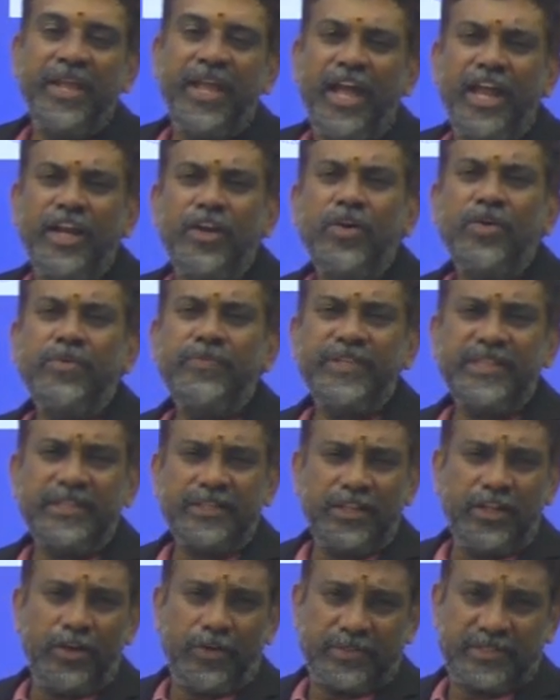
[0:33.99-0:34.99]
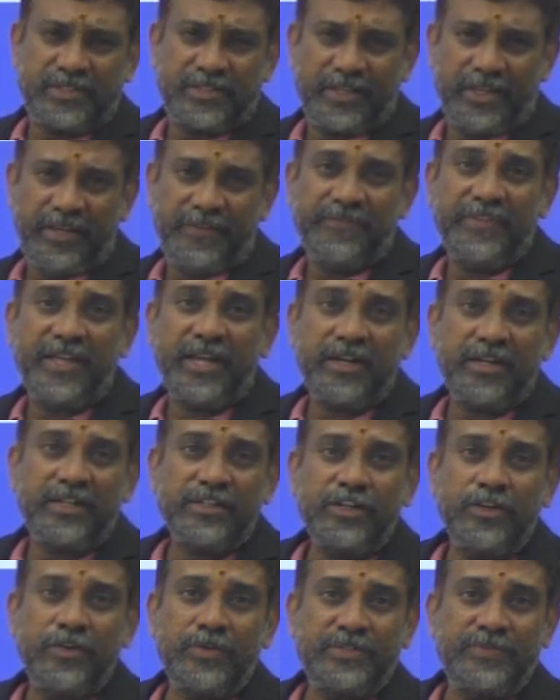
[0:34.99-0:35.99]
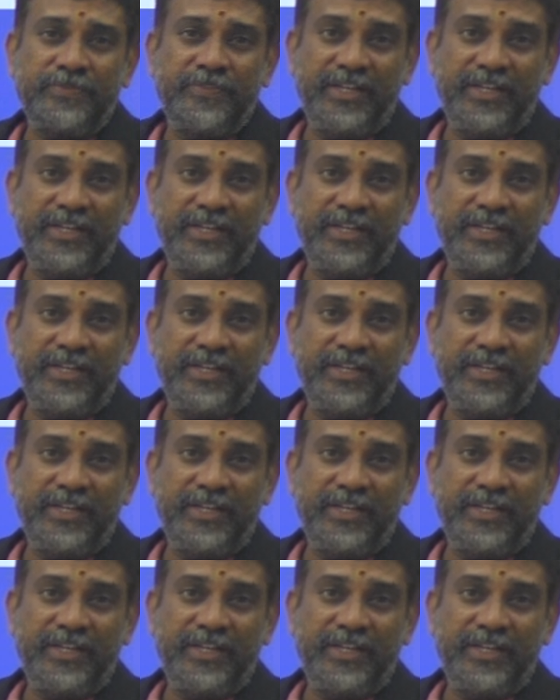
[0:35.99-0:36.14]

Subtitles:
Along with clothes, if there are clothes,